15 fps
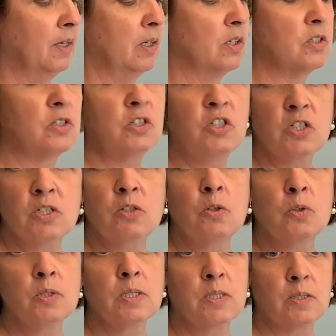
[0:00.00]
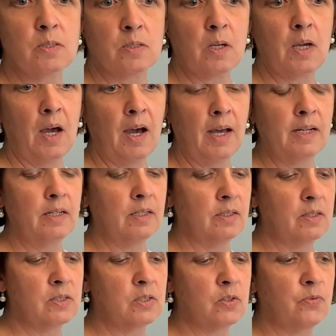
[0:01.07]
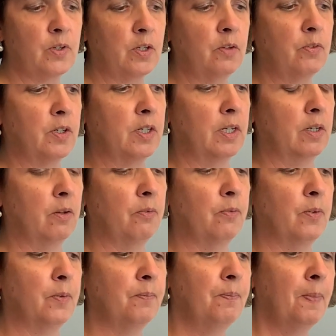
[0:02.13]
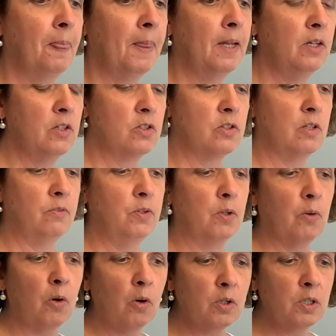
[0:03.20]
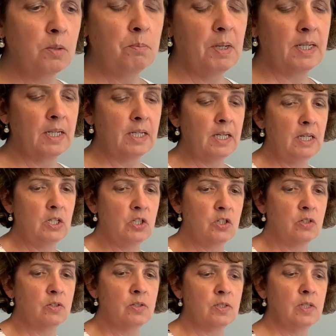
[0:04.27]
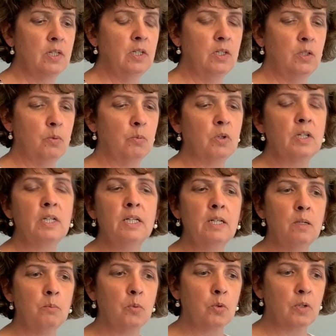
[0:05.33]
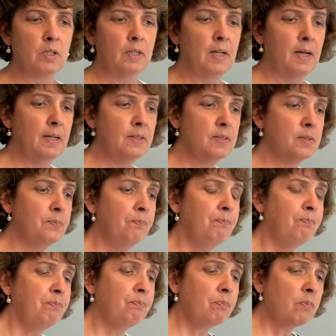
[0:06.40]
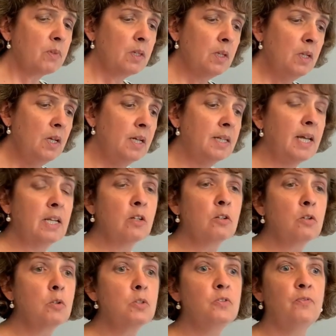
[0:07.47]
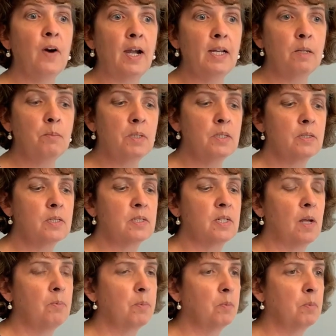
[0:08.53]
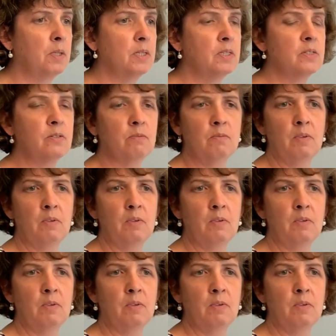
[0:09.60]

So just use this as a guide, and this is very, very helpful. So if you have all your medications, you want to get them organized. And that includes vitamins, supplements,